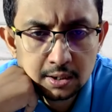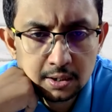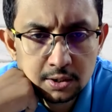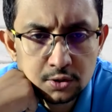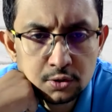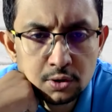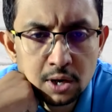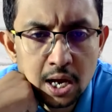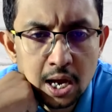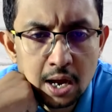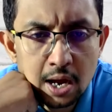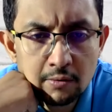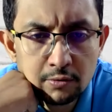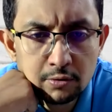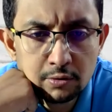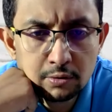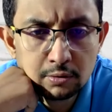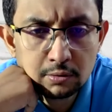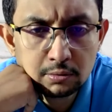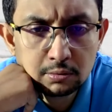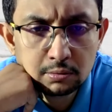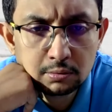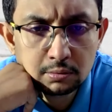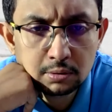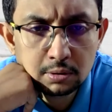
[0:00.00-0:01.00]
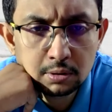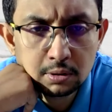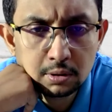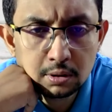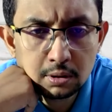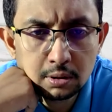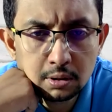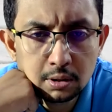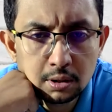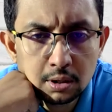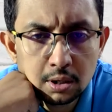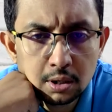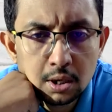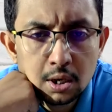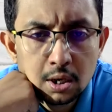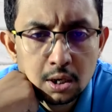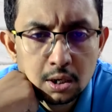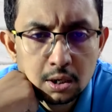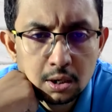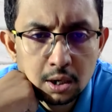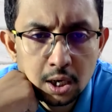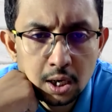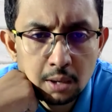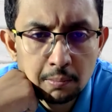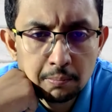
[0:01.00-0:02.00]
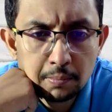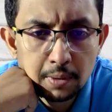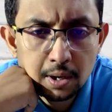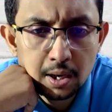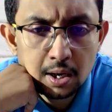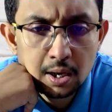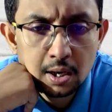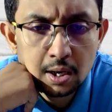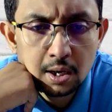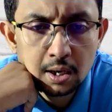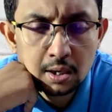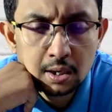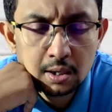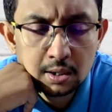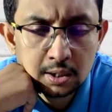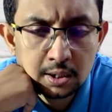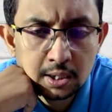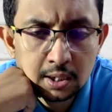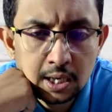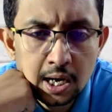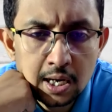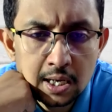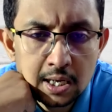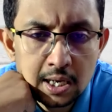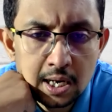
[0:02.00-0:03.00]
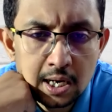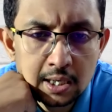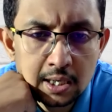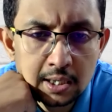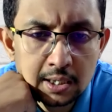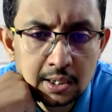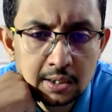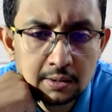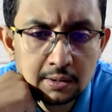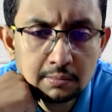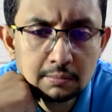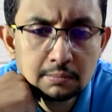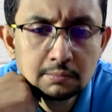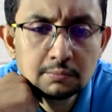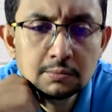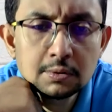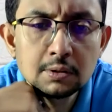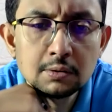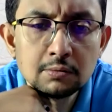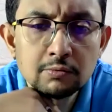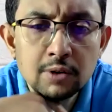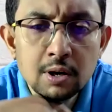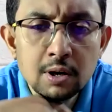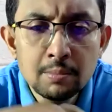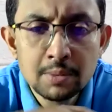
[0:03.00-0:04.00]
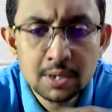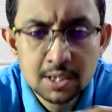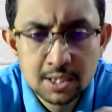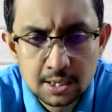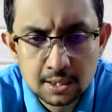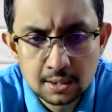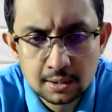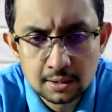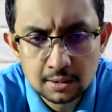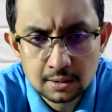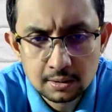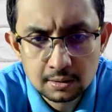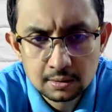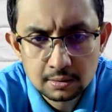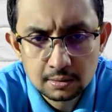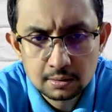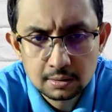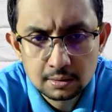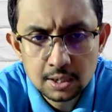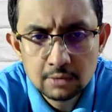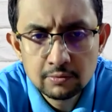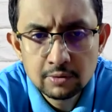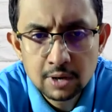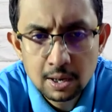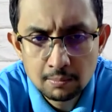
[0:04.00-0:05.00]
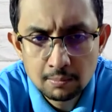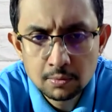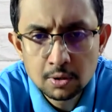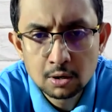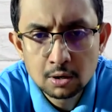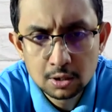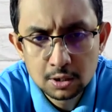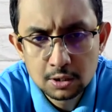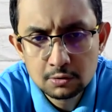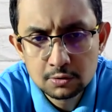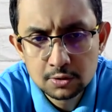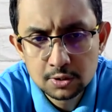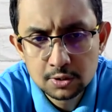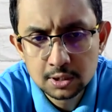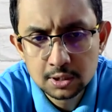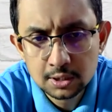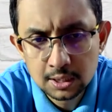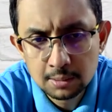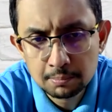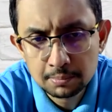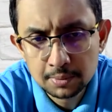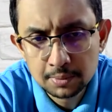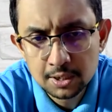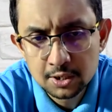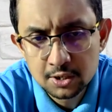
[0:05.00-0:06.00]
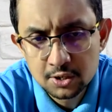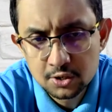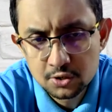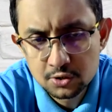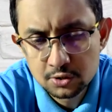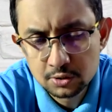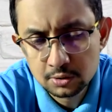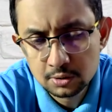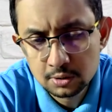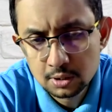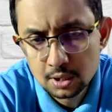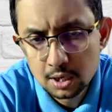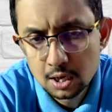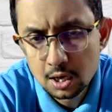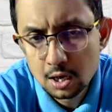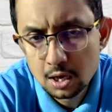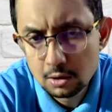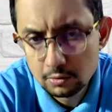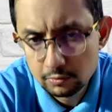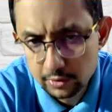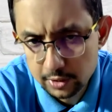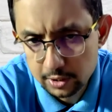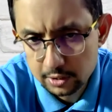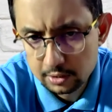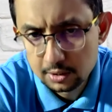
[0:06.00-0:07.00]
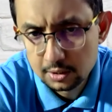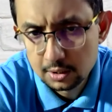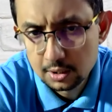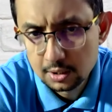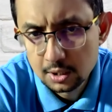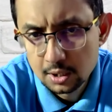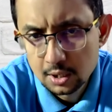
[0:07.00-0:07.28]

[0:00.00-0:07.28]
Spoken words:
so I have to call up the guy at the pharmacy if I'm not using an application, however.